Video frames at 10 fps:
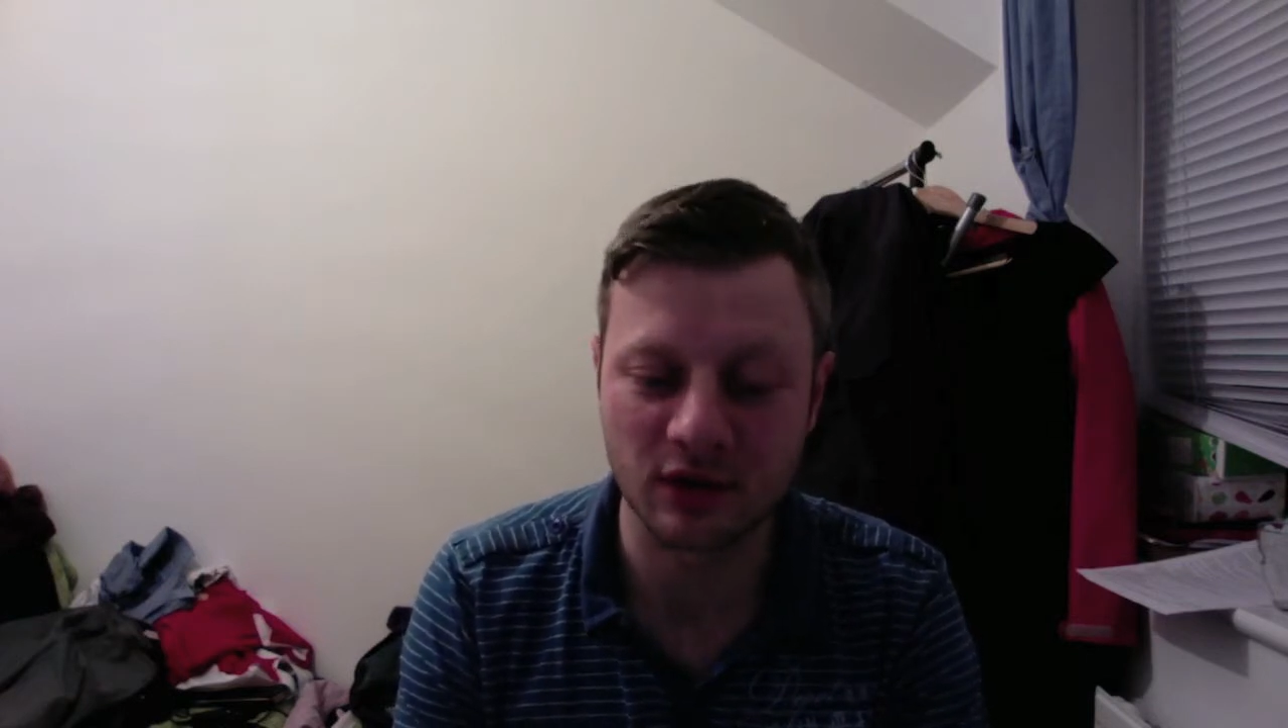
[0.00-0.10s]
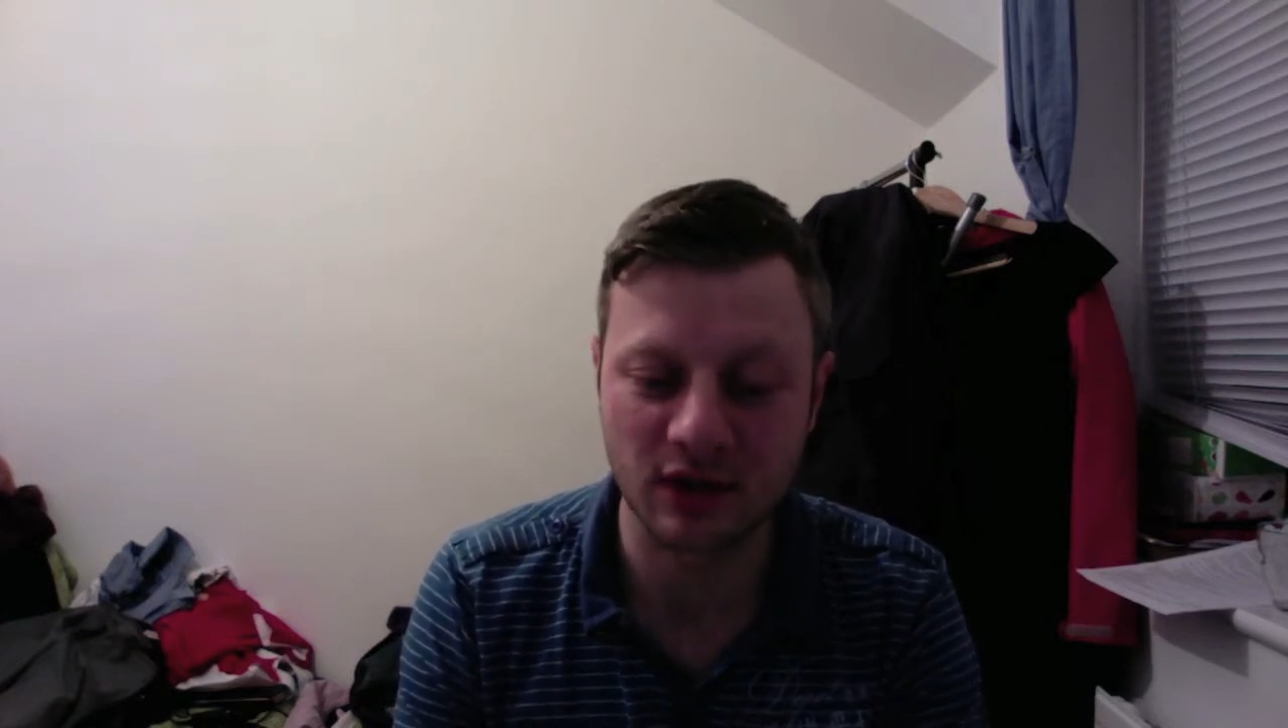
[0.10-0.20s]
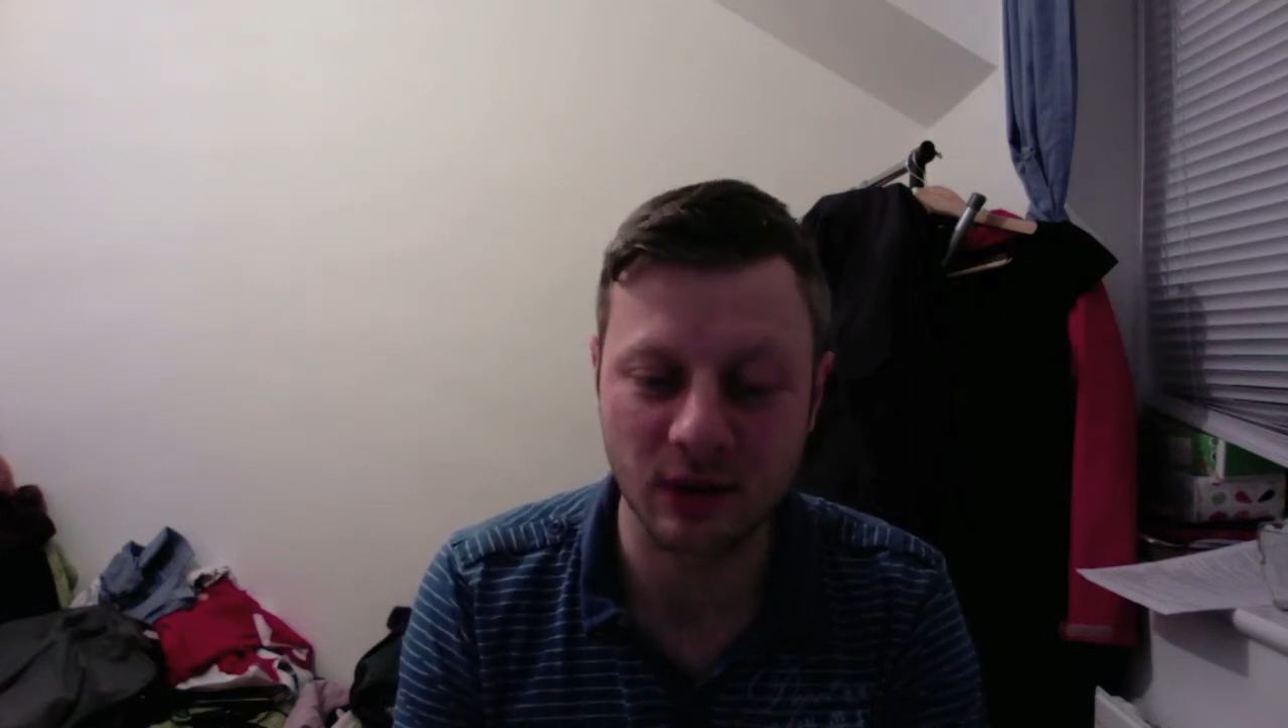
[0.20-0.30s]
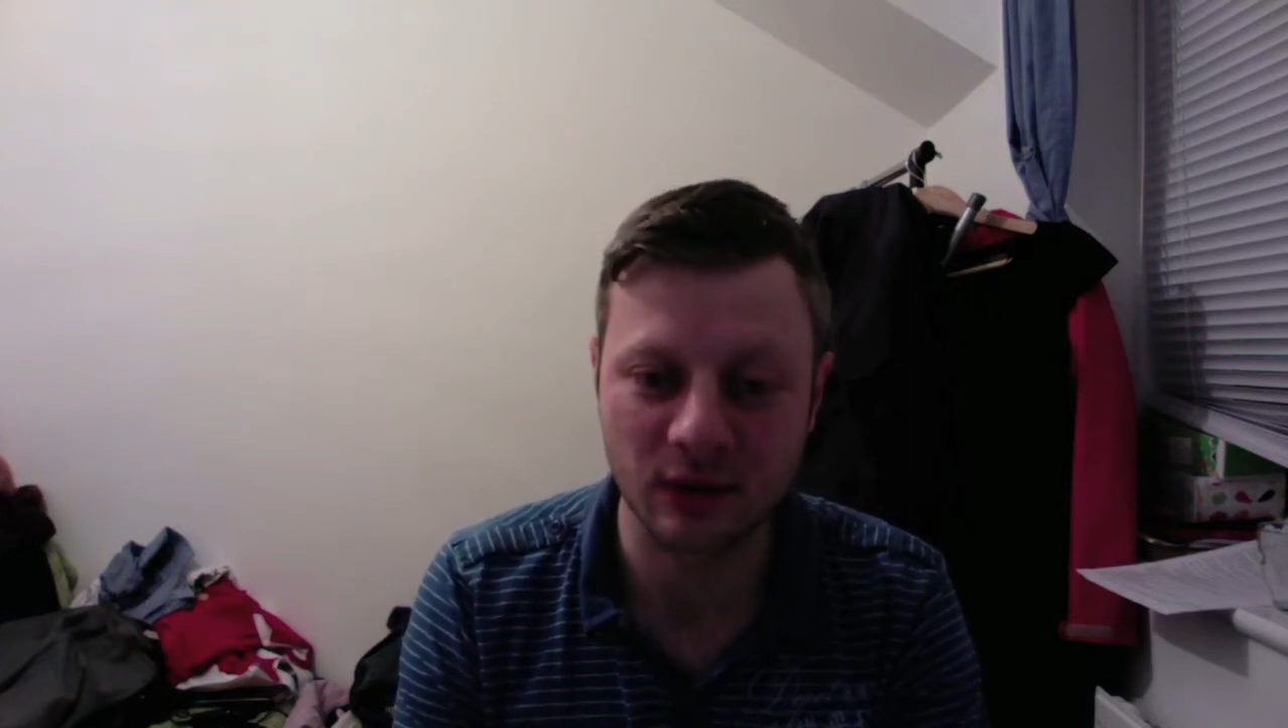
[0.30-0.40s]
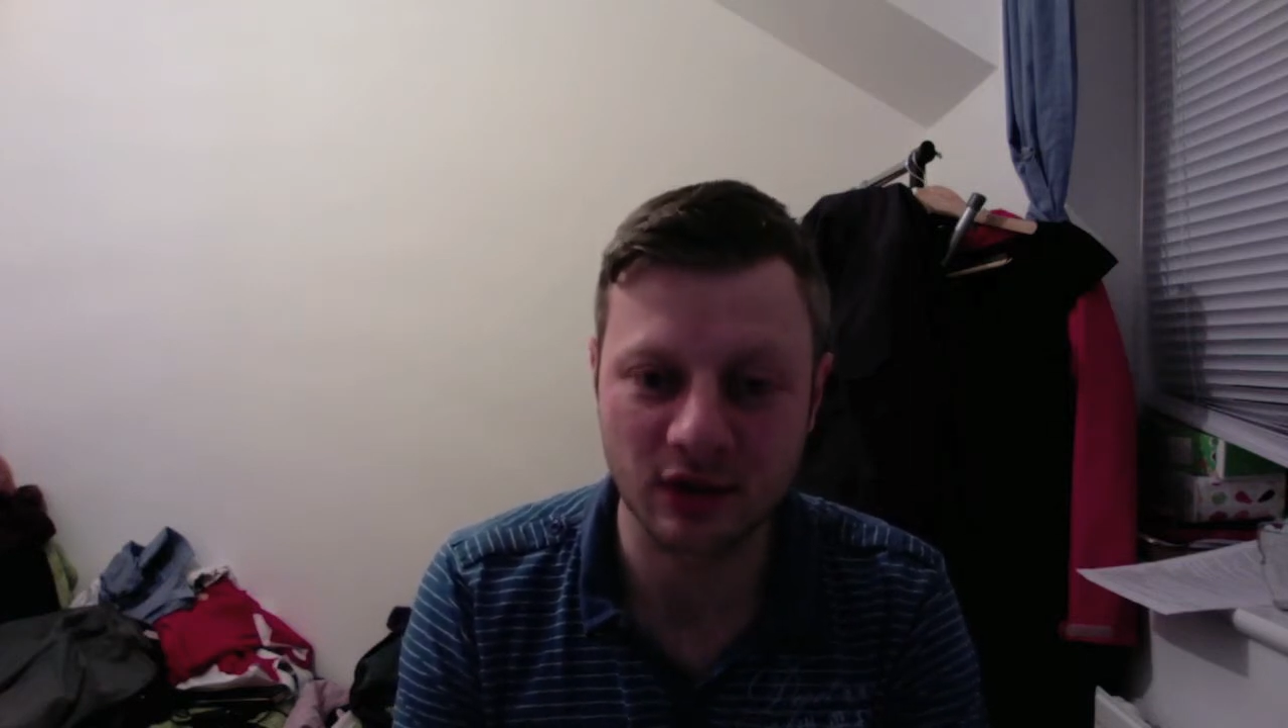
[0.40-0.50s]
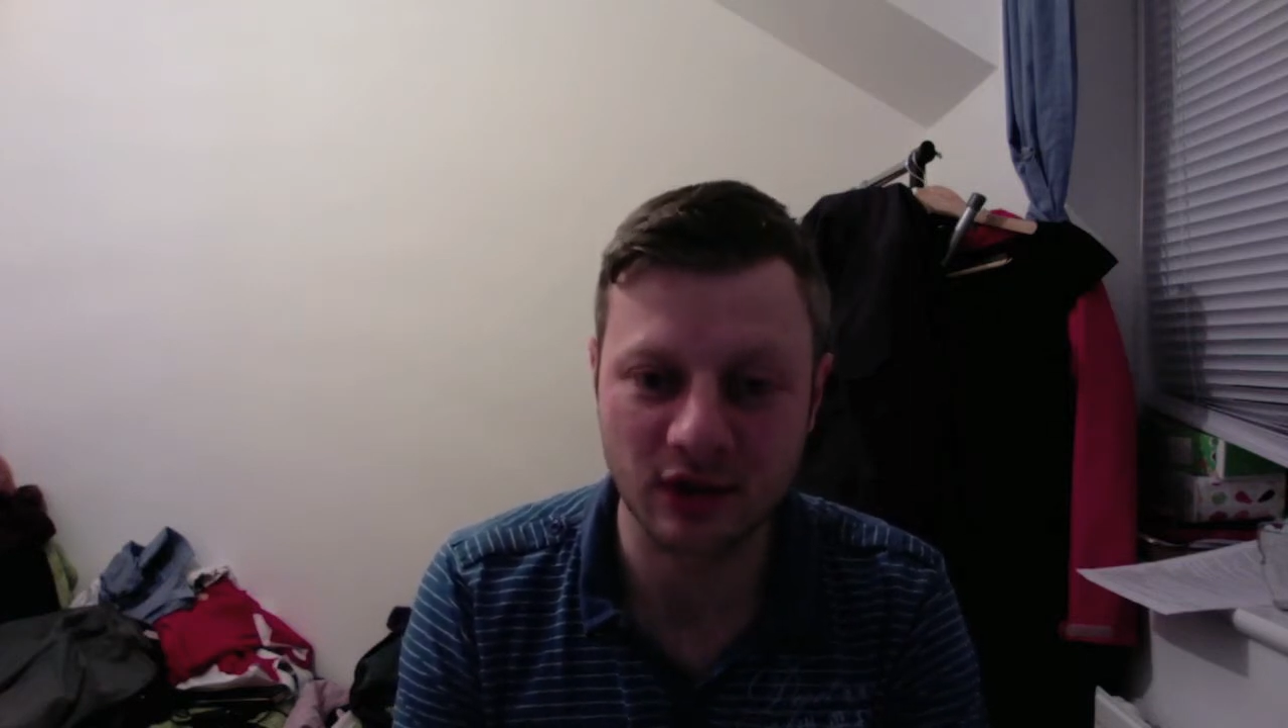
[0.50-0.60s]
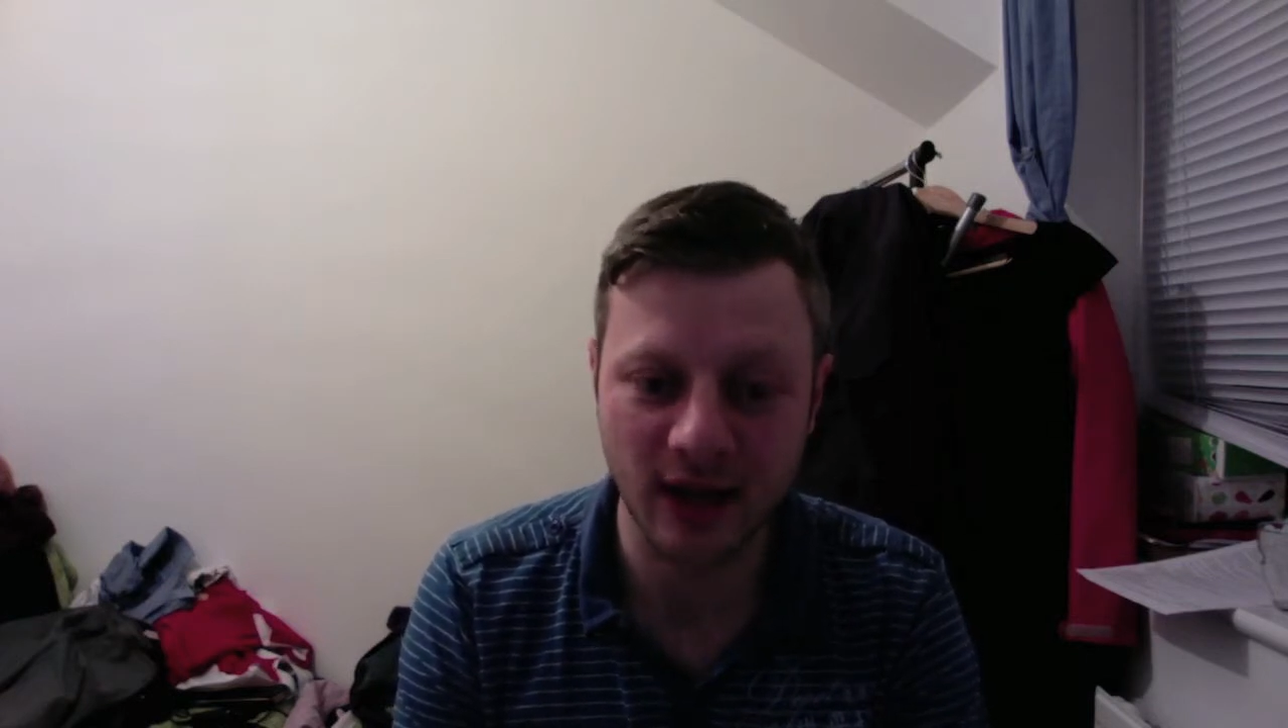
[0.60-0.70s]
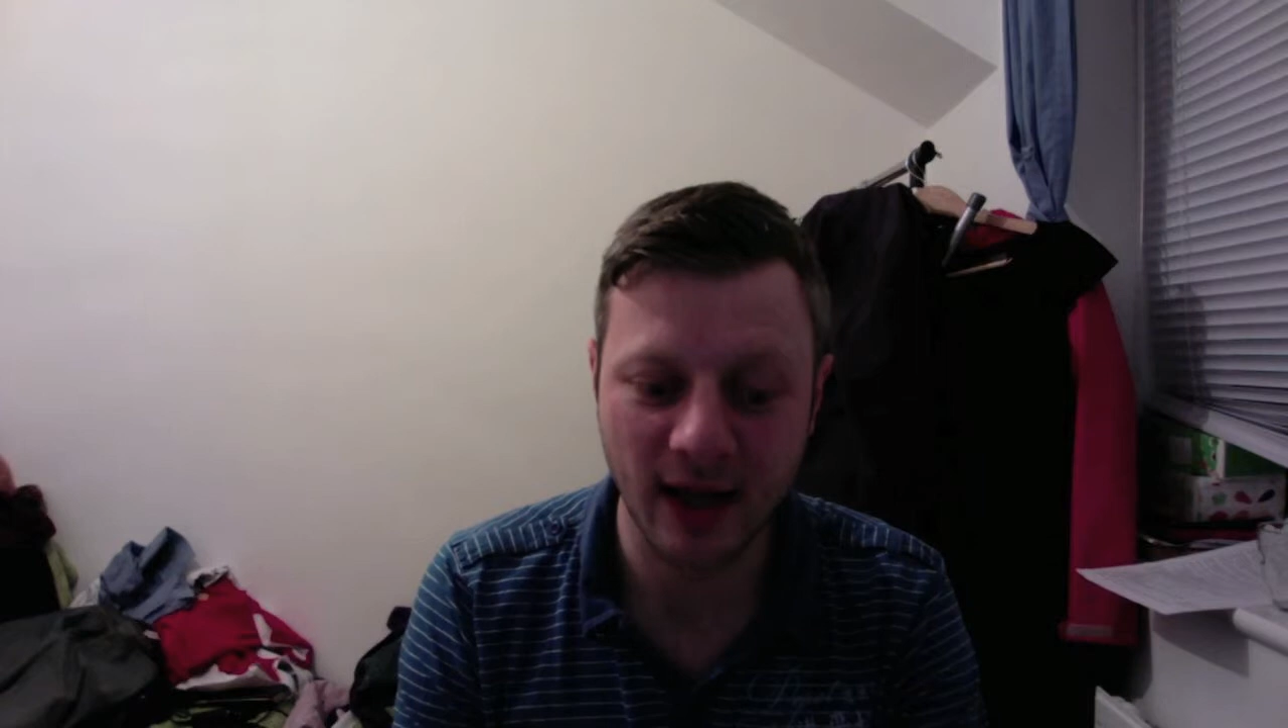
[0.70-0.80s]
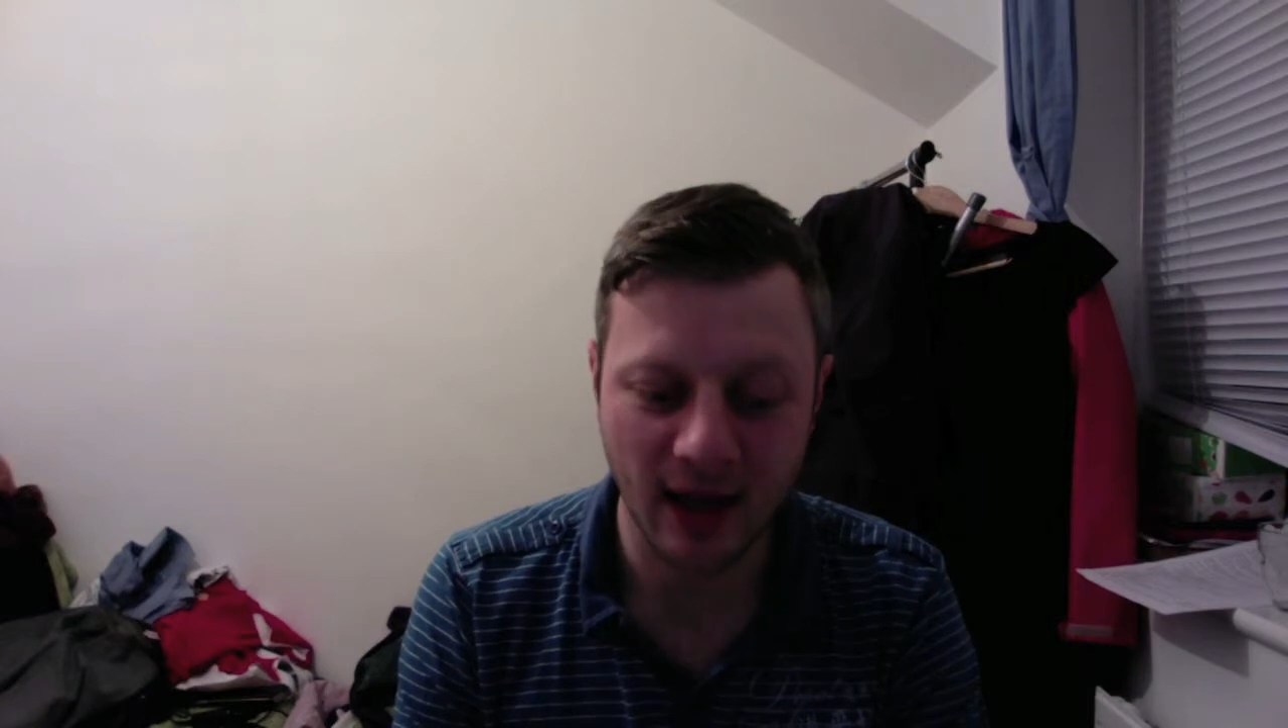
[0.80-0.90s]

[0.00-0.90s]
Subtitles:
Scousers.